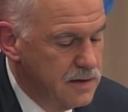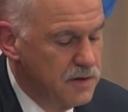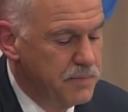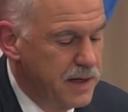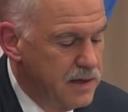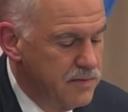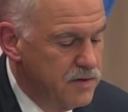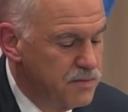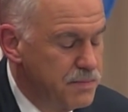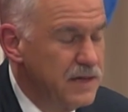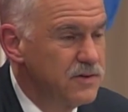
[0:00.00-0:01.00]

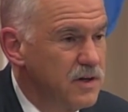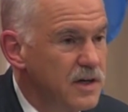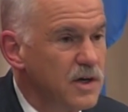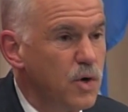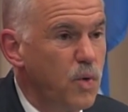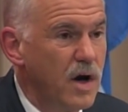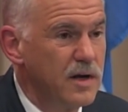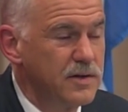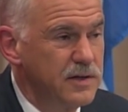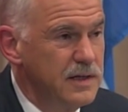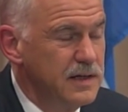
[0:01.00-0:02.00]
competitiveness based on
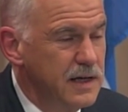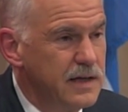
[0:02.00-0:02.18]
quality